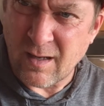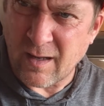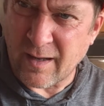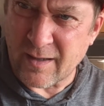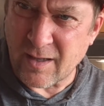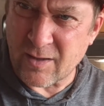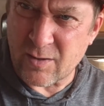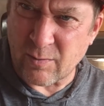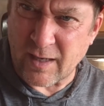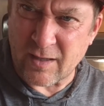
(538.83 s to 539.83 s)
Like there's
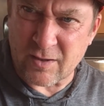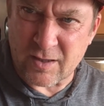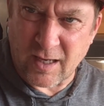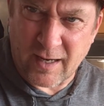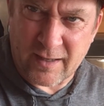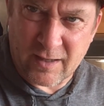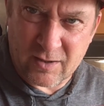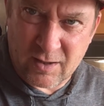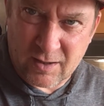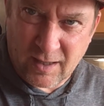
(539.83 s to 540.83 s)
the regular side,
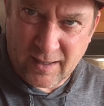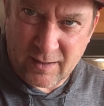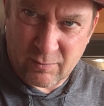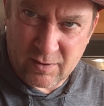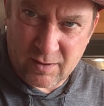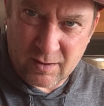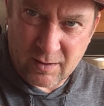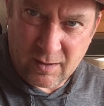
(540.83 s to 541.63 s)
there's the side that was